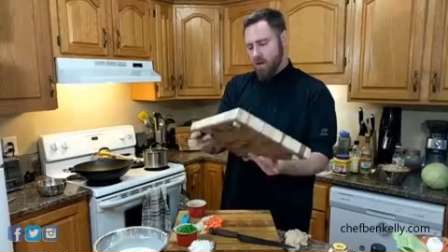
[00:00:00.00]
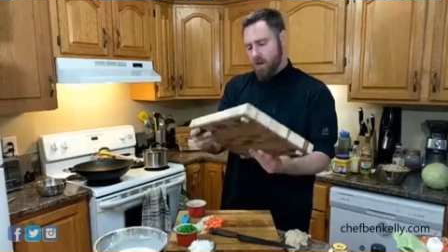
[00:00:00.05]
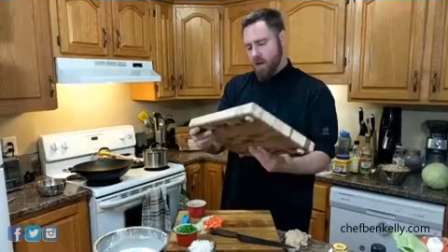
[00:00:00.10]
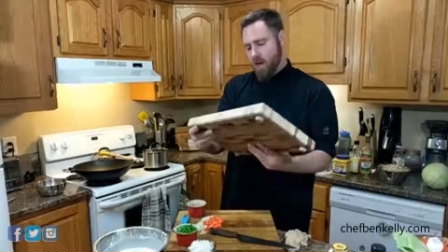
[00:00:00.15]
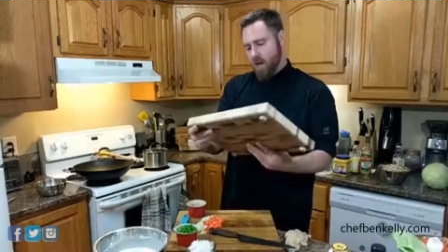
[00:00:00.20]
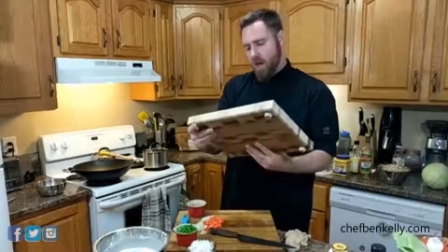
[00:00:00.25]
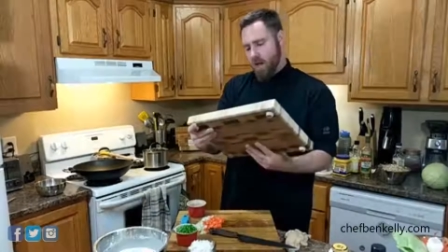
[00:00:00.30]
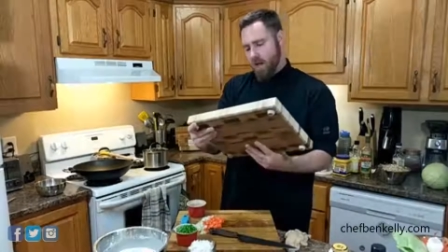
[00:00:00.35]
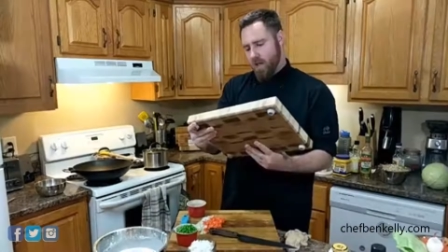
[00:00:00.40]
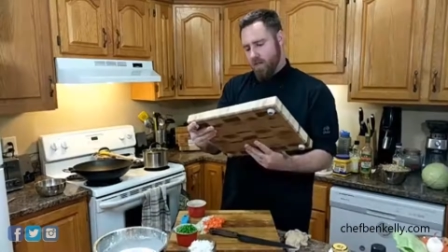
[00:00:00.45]

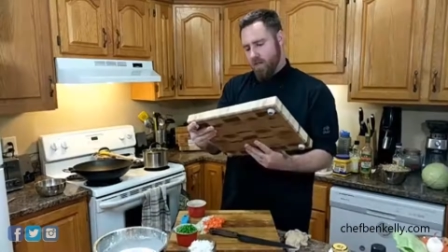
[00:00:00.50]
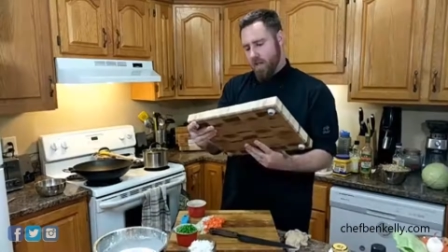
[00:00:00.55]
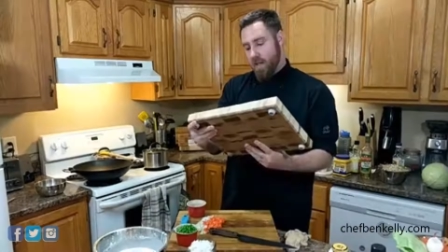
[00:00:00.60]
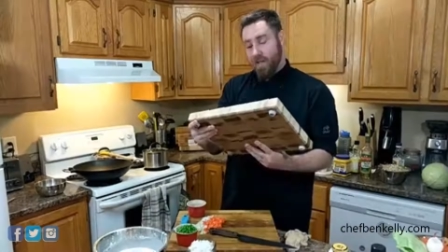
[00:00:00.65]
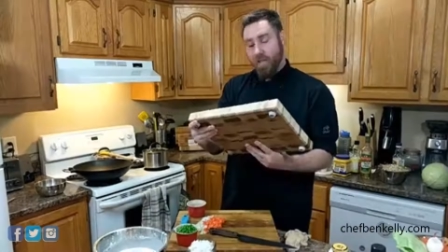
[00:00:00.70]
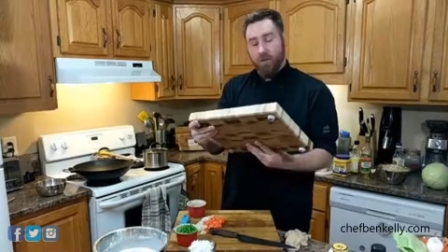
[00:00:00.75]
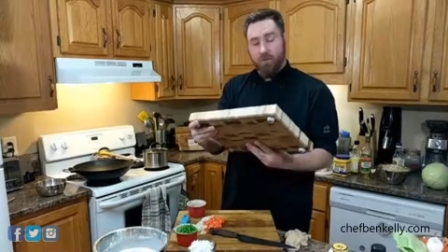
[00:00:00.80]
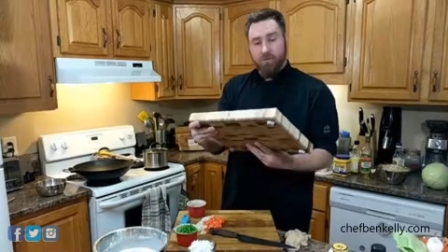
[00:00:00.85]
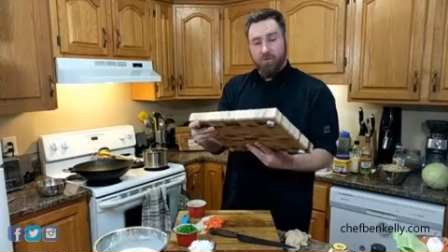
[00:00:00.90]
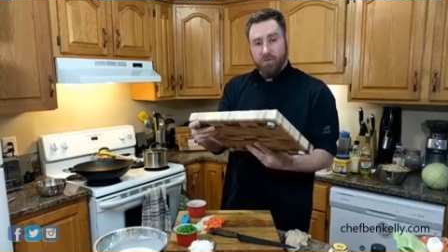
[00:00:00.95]
And
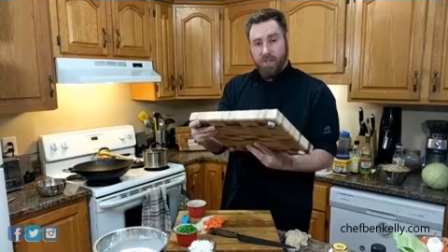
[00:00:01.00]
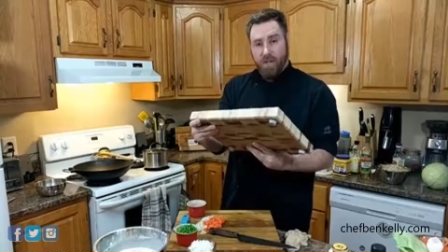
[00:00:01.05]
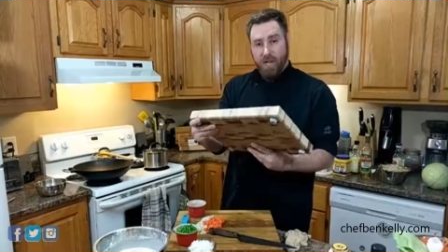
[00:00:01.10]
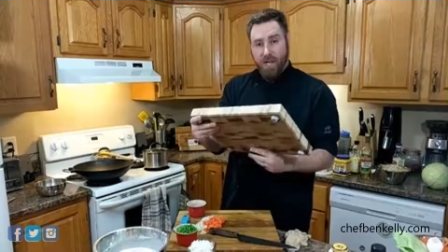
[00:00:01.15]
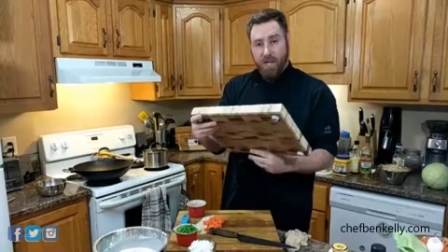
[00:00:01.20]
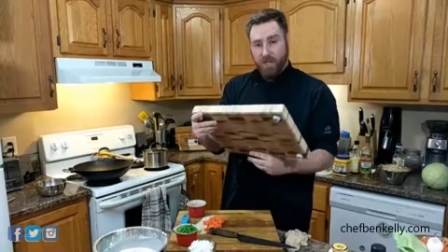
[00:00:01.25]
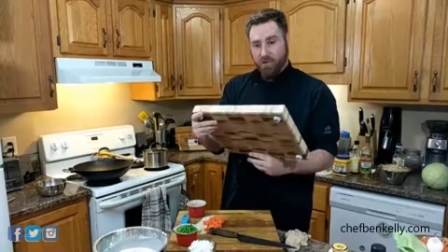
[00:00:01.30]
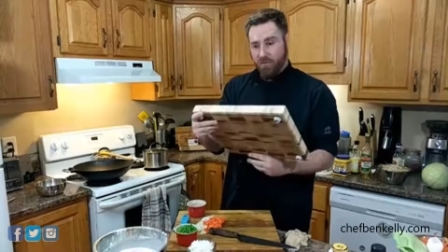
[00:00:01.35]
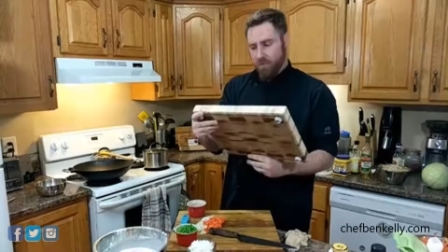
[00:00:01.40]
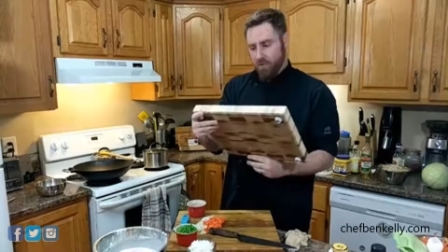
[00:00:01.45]
thank you to
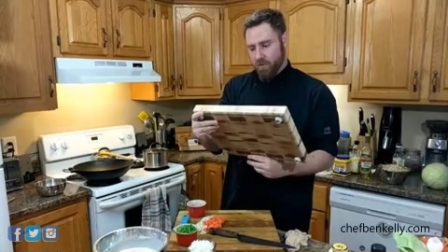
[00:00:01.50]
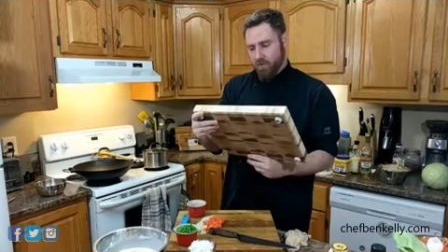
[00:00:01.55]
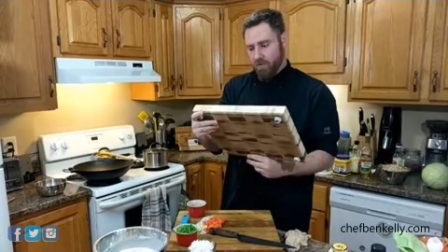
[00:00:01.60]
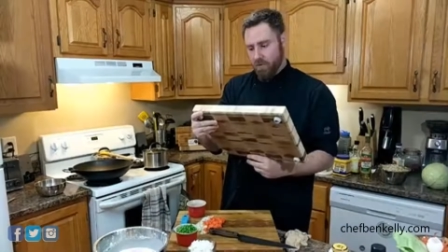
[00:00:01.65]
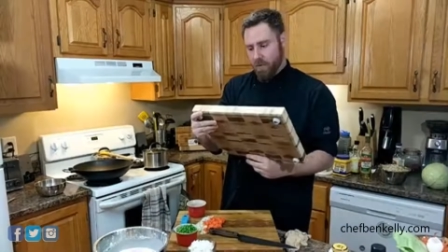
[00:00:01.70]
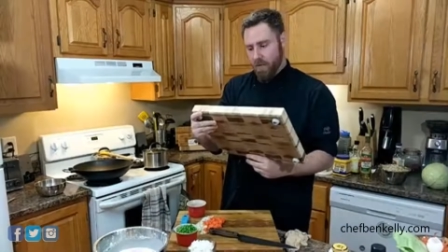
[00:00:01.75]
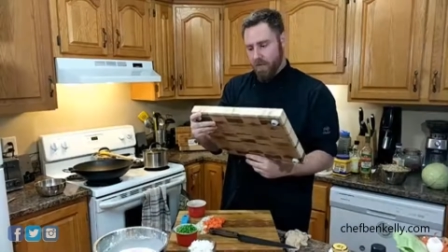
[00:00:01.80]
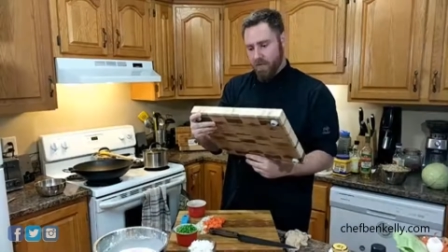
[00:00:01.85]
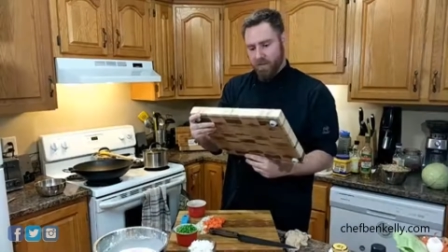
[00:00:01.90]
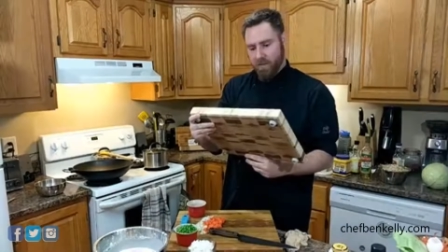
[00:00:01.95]
Ashworks
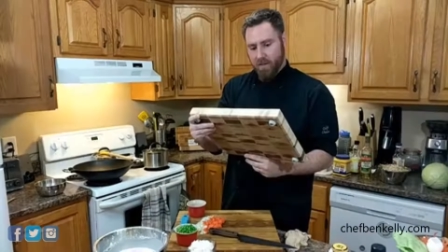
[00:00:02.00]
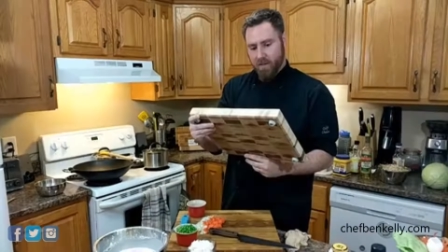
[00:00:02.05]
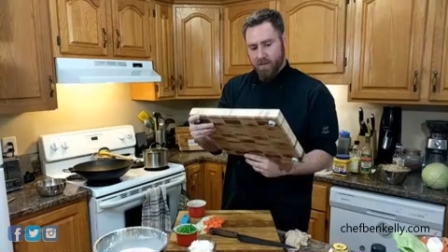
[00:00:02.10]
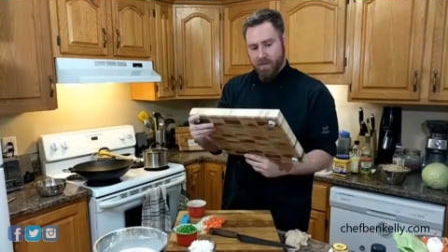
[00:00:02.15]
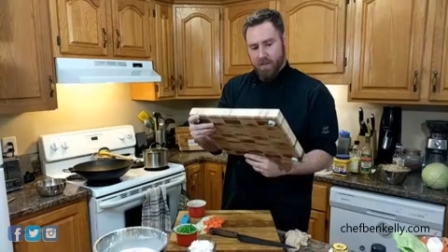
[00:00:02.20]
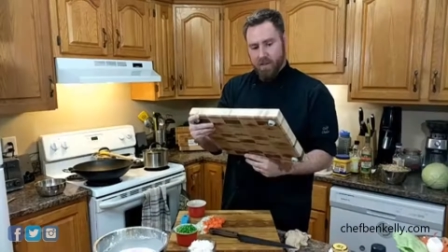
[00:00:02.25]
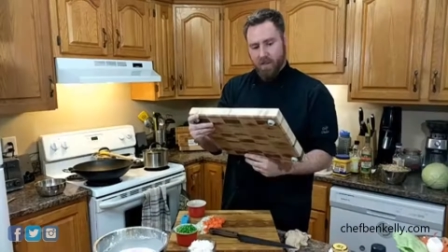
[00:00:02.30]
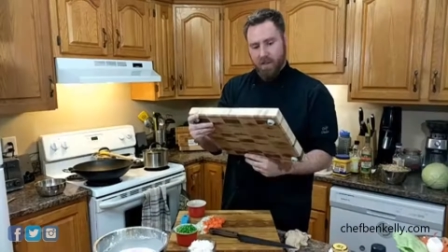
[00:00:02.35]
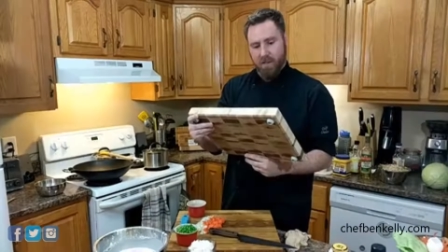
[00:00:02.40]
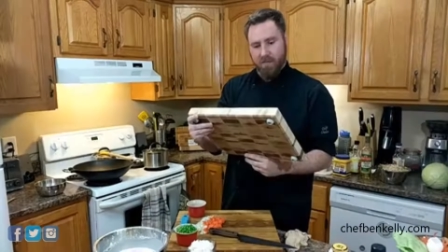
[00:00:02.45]
for making
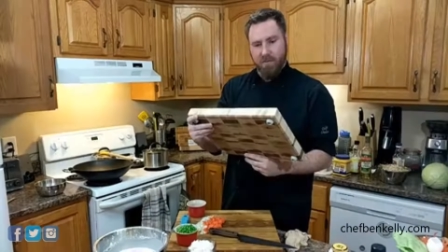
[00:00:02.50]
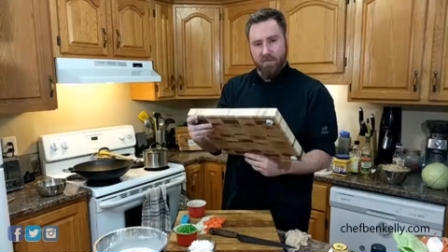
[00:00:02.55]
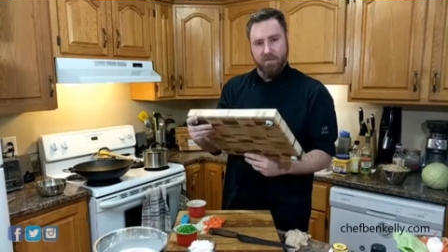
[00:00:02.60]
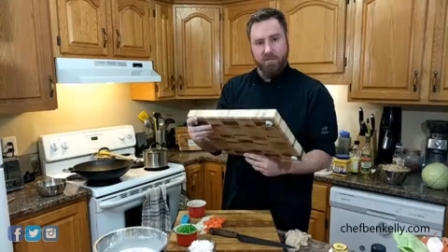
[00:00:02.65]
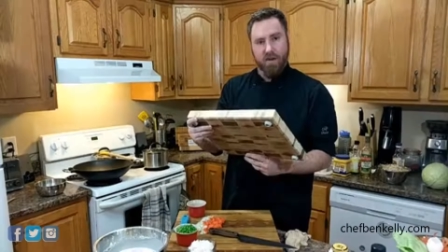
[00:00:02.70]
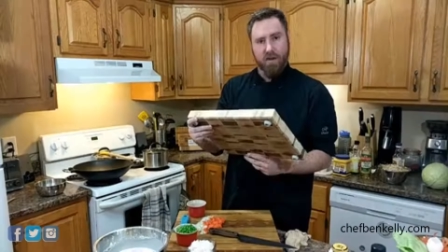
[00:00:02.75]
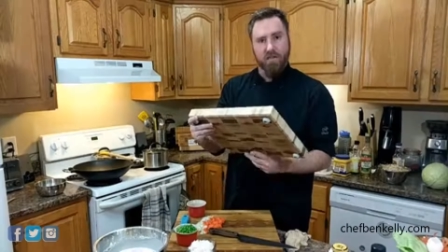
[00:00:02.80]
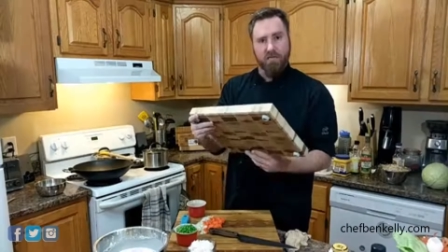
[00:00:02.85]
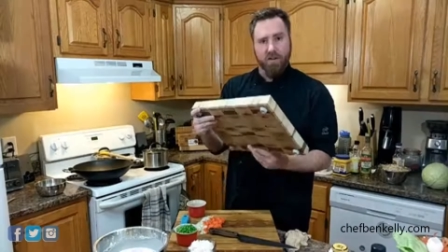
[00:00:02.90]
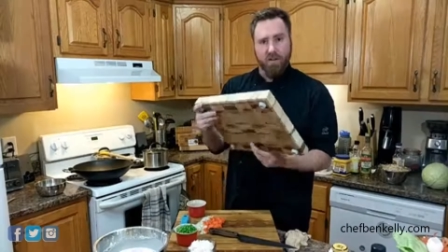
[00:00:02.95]
these. I love
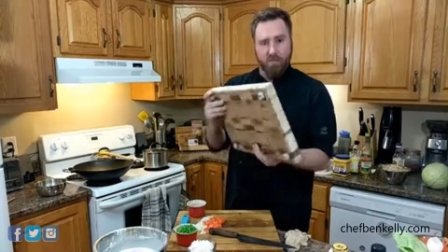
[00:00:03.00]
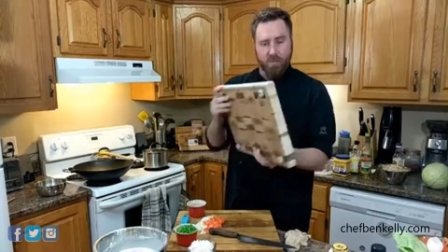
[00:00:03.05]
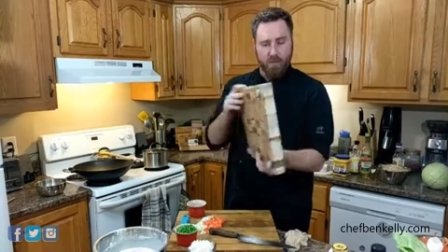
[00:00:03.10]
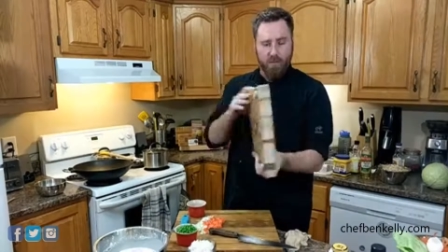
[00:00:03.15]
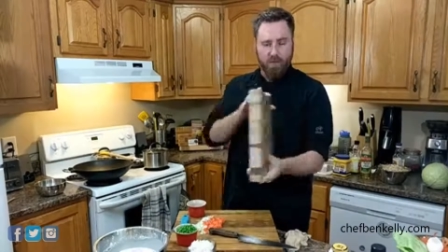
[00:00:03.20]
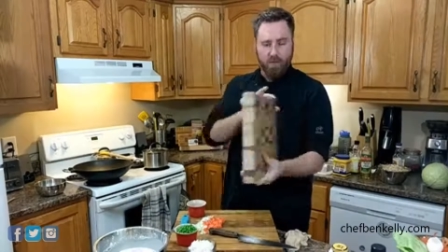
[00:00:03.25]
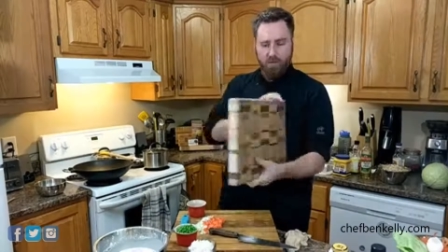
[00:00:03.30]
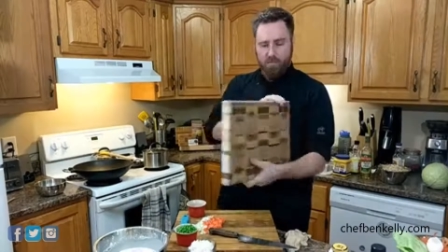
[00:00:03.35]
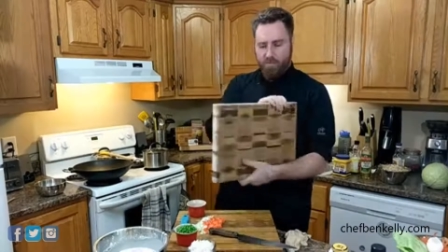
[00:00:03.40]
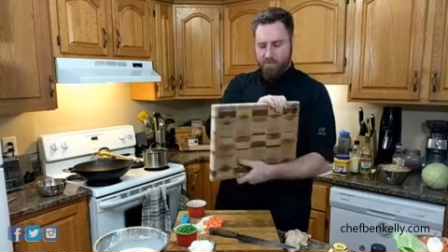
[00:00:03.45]
them very, very
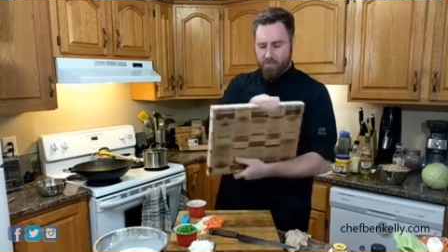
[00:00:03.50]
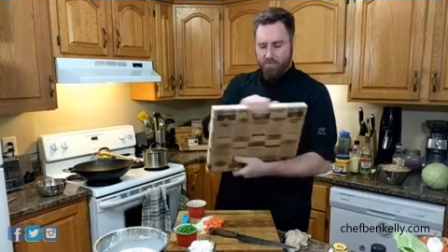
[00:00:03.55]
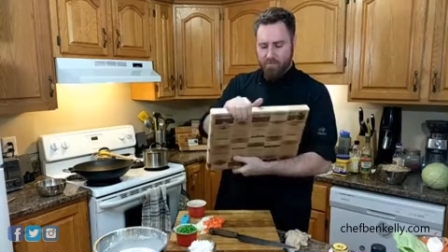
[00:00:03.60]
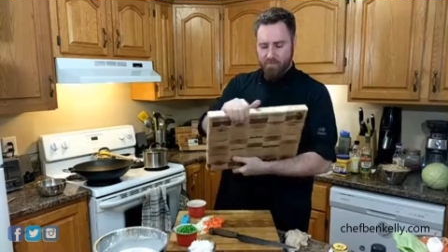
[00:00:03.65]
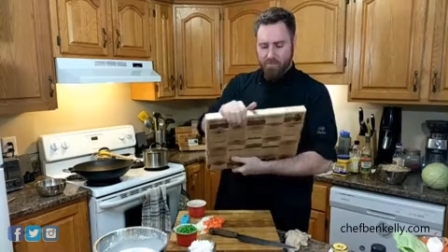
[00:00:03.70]
much.